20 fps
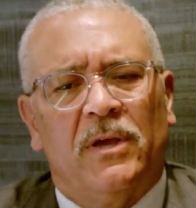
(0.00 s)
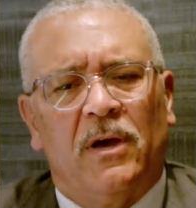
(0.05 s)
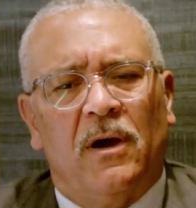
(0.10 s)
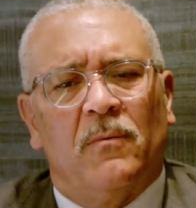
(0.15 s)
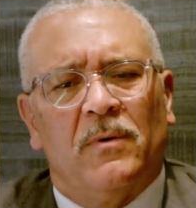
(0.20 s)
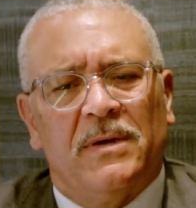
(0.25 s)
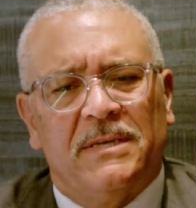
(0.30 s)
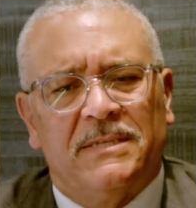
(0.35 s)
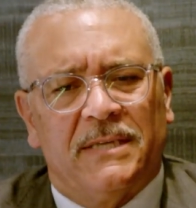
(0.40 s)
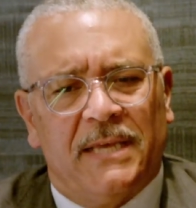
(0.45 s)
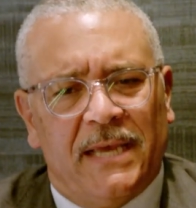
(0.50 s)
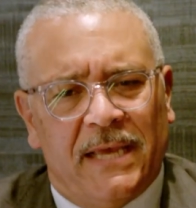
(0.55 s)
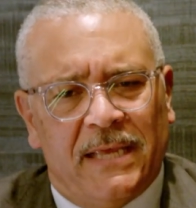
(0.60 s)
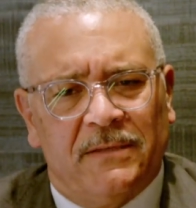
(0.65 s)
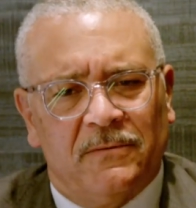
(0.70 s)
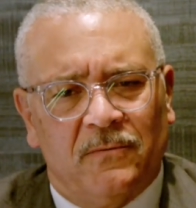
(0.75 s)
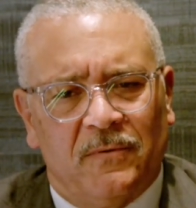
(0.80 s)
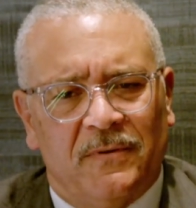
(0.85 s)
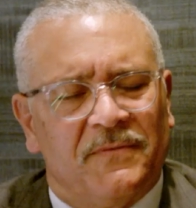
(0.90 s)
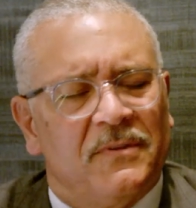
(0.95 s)
always
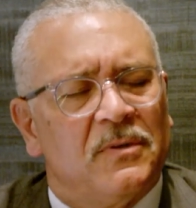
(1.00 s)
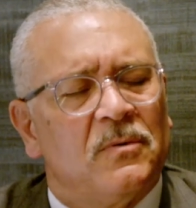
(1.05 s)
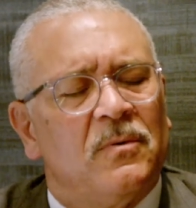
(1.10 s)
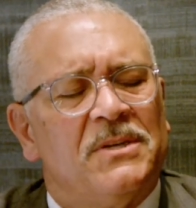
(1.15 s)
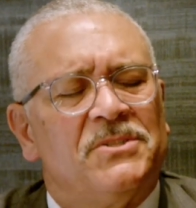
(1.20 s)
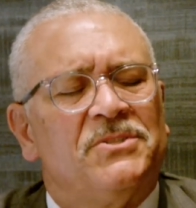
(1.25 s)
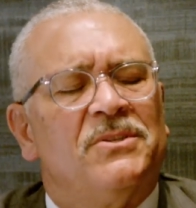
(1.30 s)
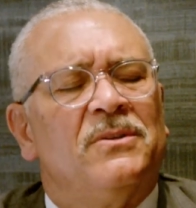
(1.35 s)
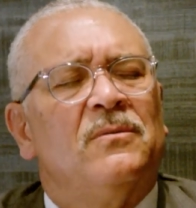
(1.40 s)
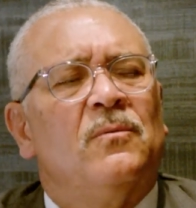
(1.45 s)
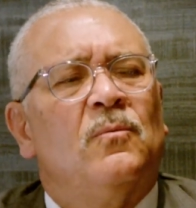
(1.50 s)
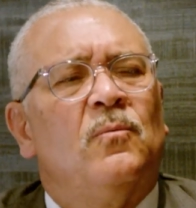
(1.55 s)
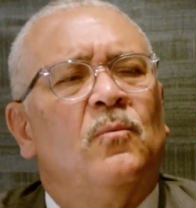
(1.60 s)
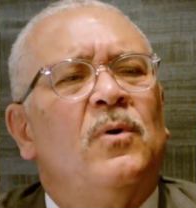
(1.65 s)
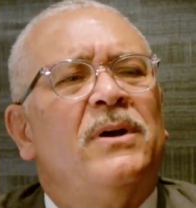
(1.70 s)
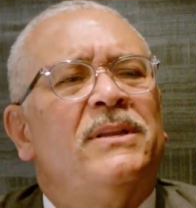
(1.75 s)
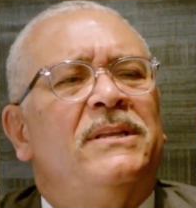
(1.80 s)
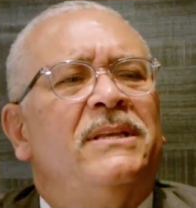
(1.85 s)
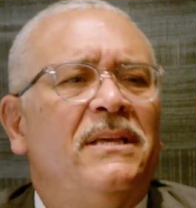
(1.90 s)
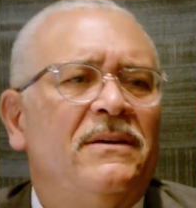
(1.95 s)
end with the question,
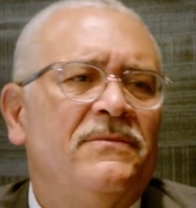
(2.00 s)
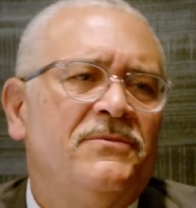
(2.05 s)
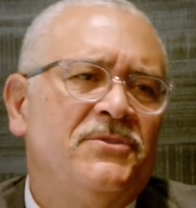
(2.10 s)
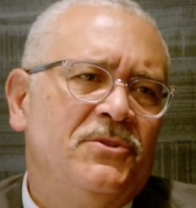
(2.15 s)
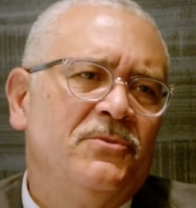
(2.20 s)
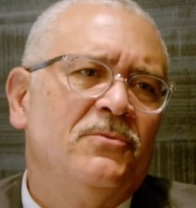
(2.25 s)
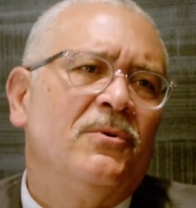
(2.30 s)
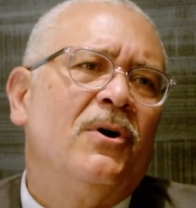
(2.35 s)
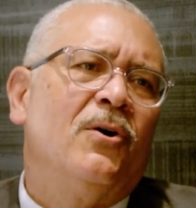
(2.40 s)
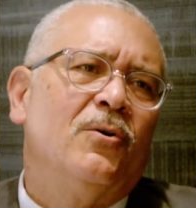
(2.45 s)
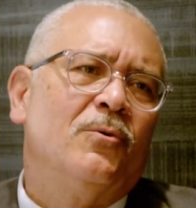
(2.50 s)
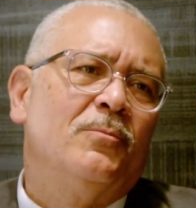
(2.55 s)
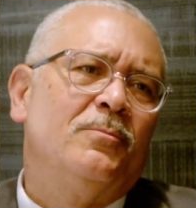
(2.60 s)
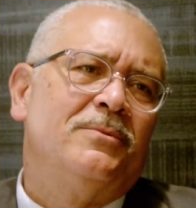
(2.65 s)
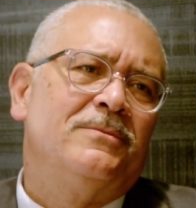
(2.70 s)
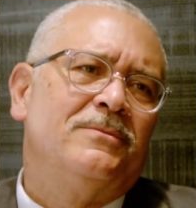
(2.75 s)
what gives you hope?